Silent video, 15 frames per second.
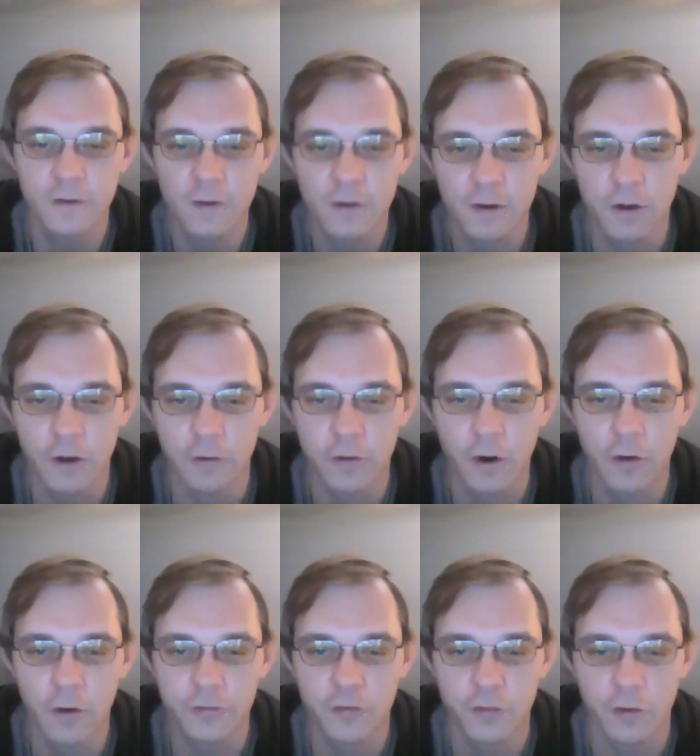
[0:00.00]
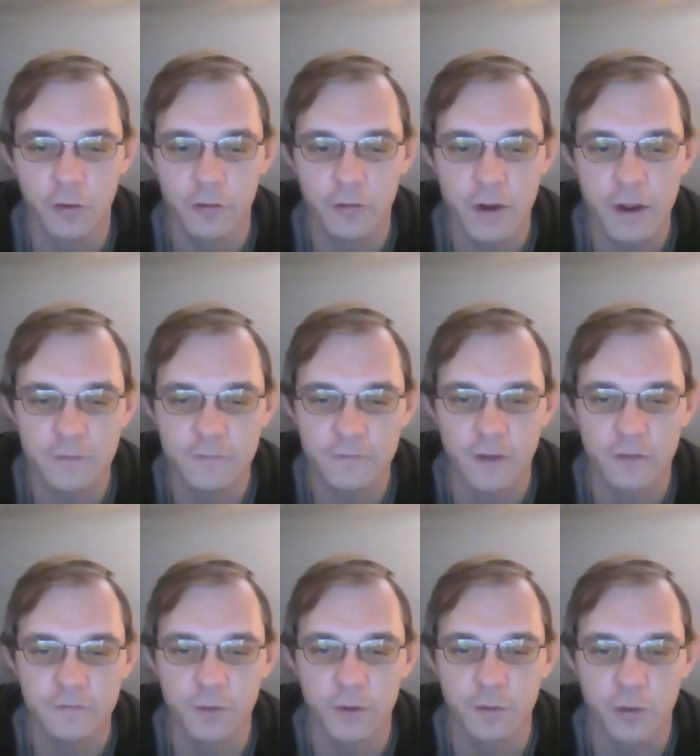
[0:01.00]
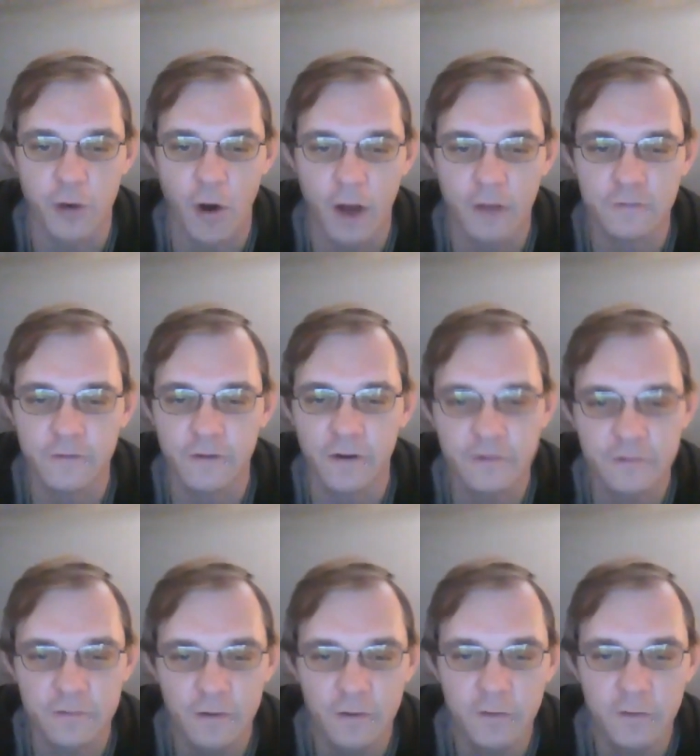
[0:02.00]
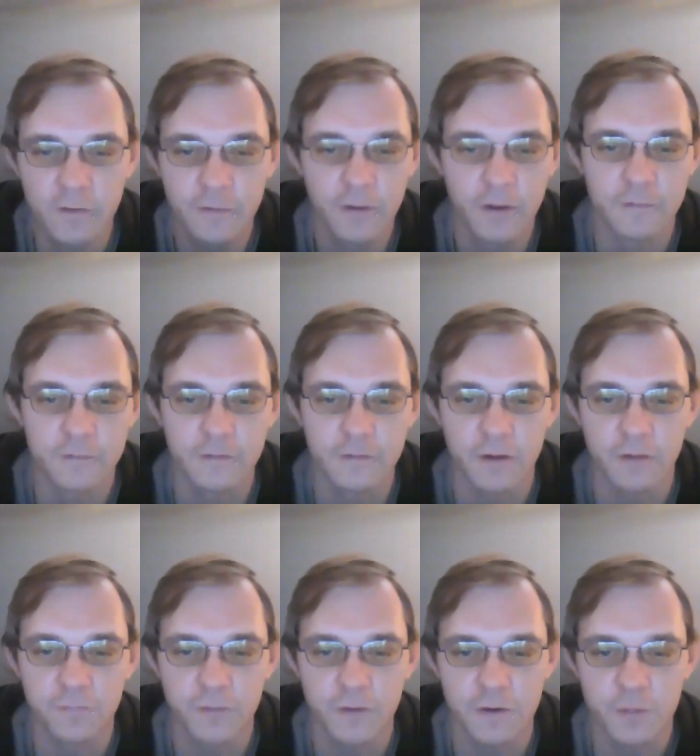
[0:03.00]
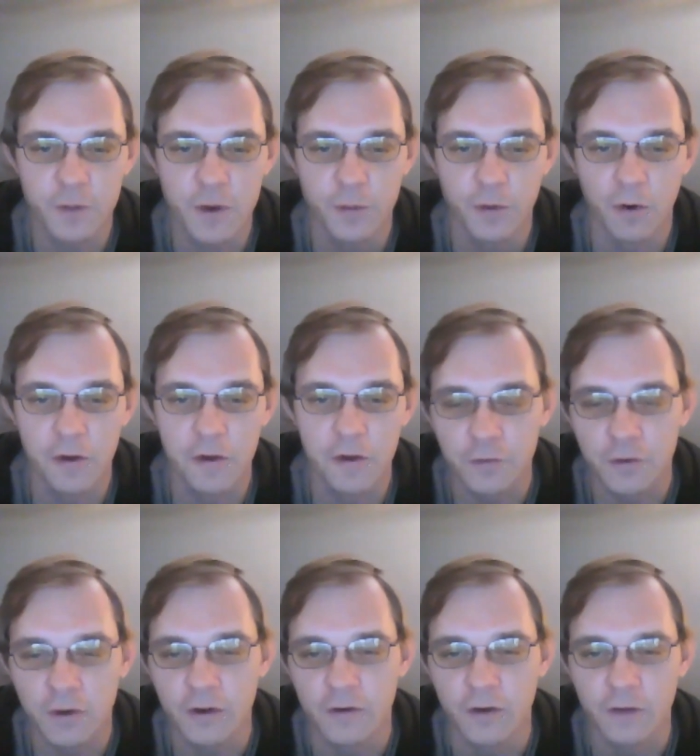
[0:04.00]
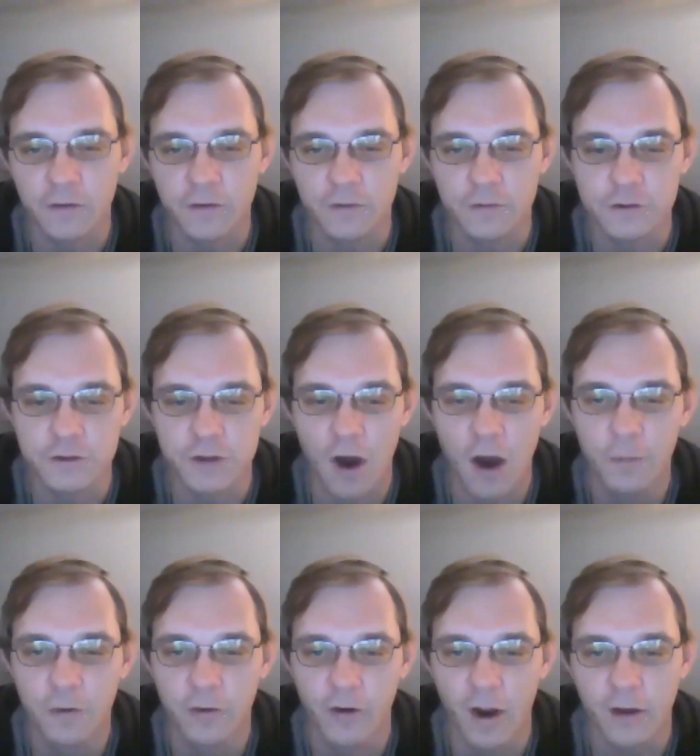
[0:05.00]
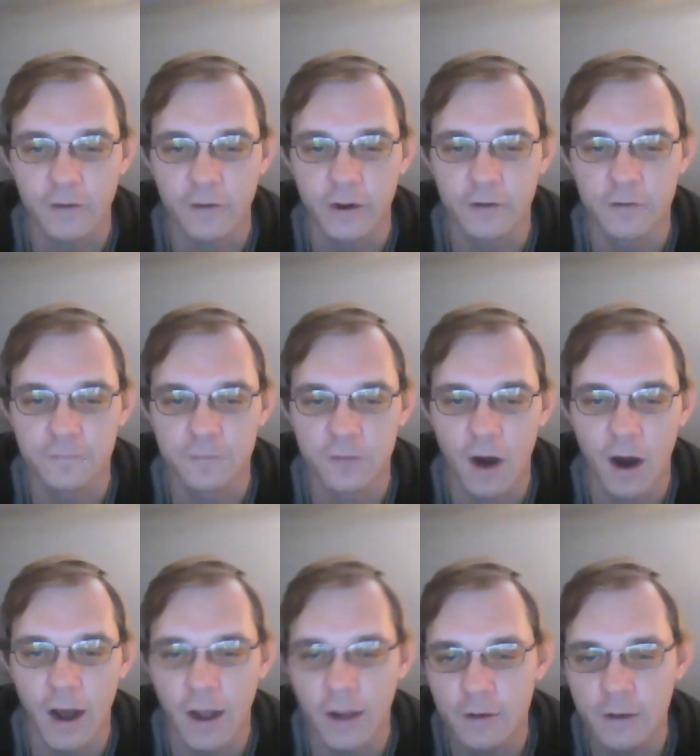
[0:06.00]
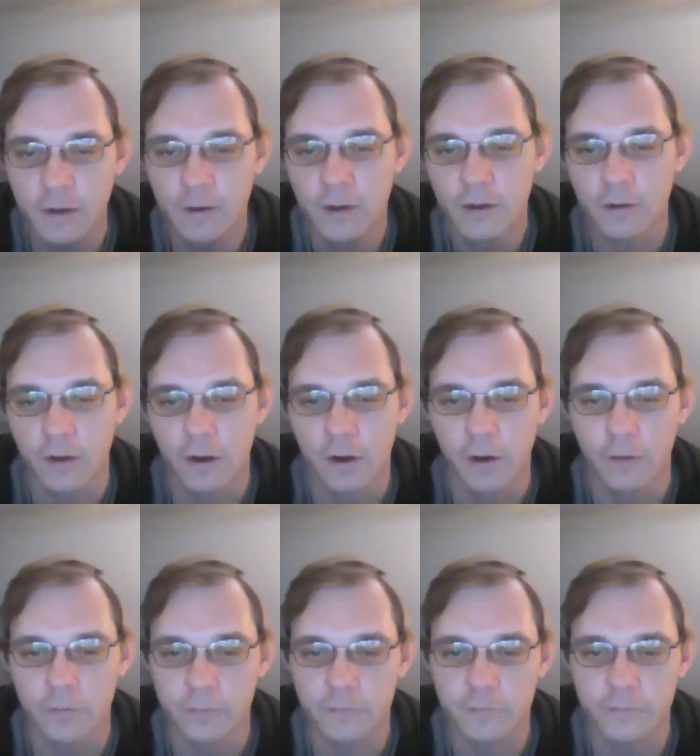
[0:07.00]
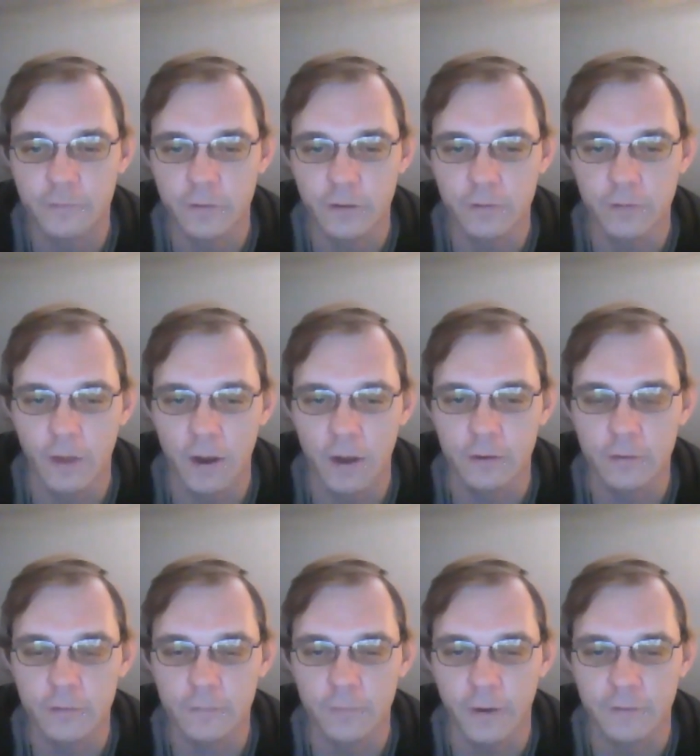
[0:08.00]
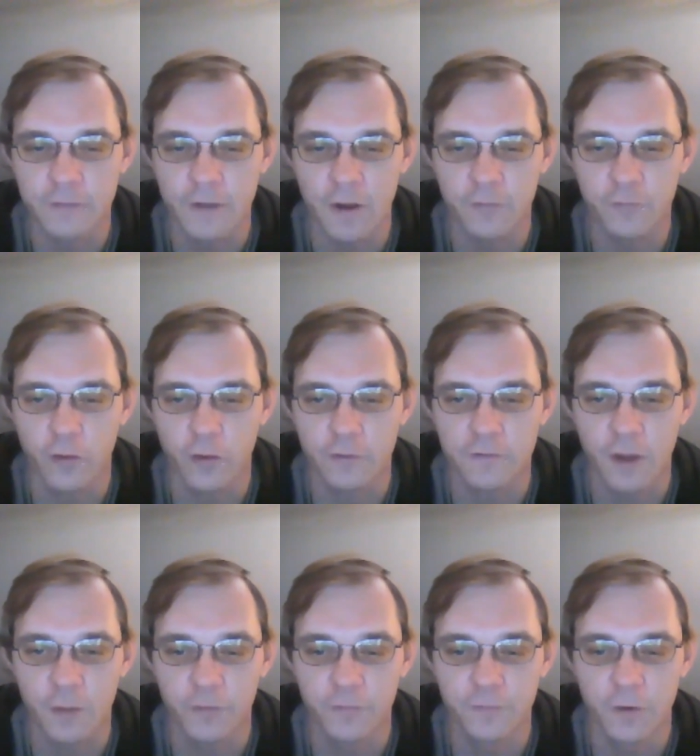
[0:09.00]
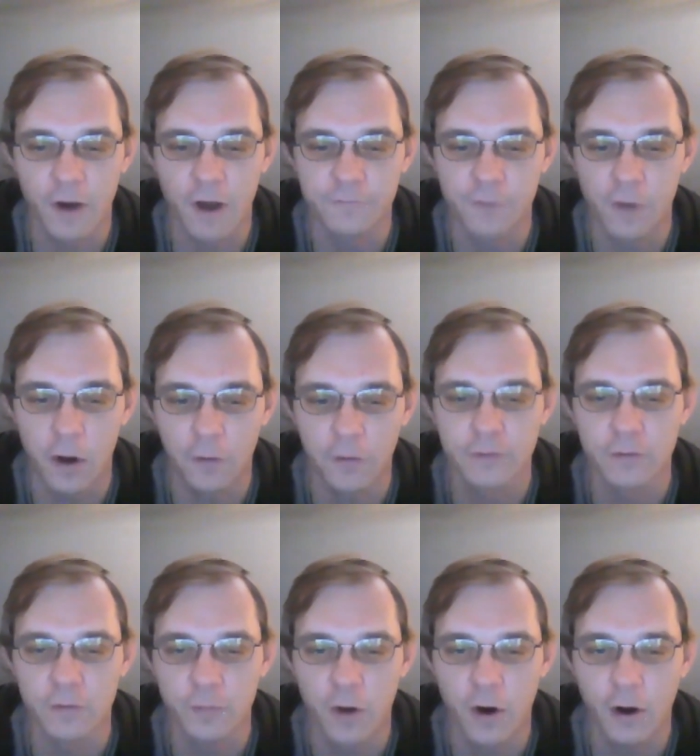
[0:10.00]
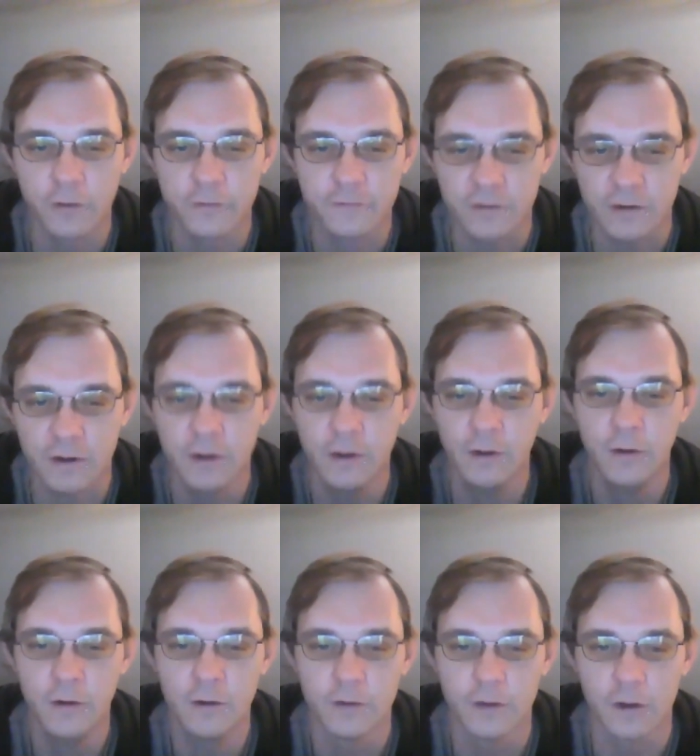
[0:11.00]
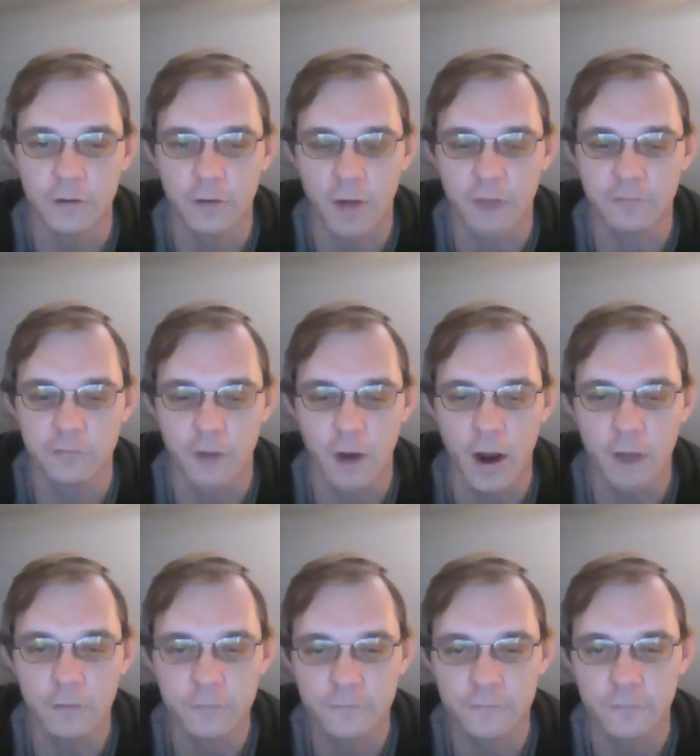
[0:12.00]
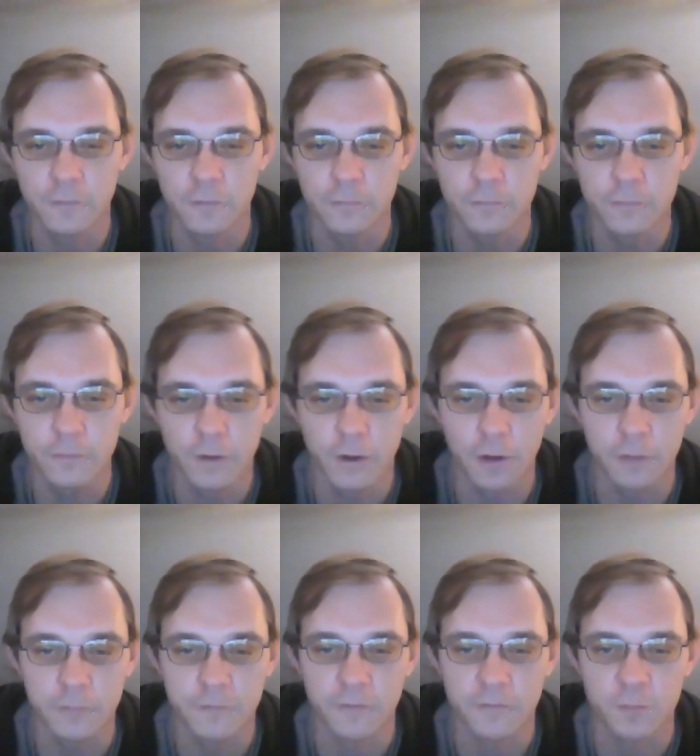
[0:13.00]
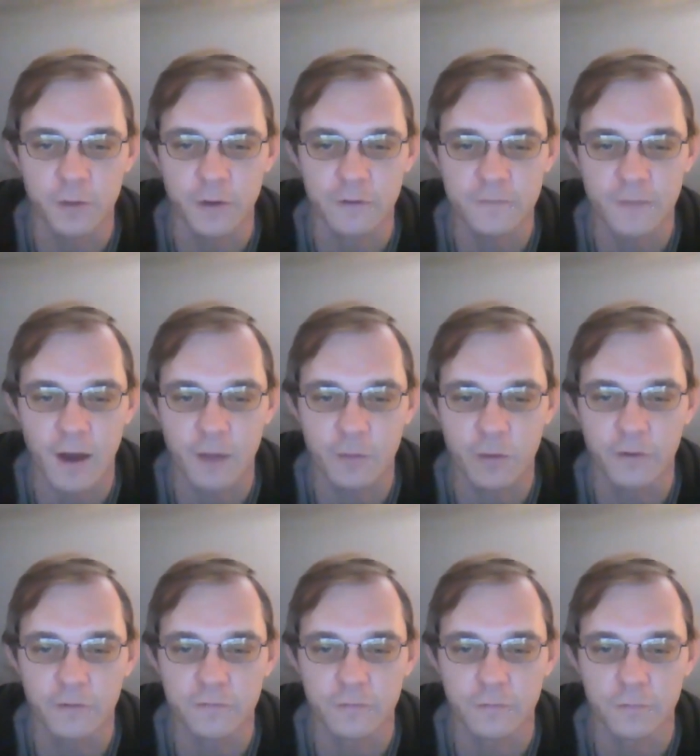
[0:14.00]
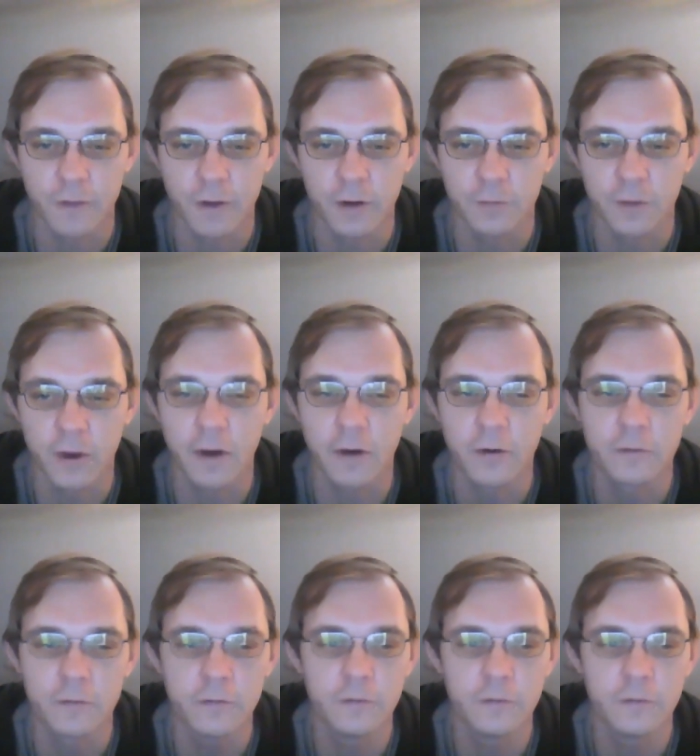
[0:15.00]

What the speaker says: you know, go through a reassessment process and see if these people are even conducting their job correctly. And if not, you know, then, like, say, for example, if they're not following their policy, then you have grounds to, you know, dismiss that person or let them go.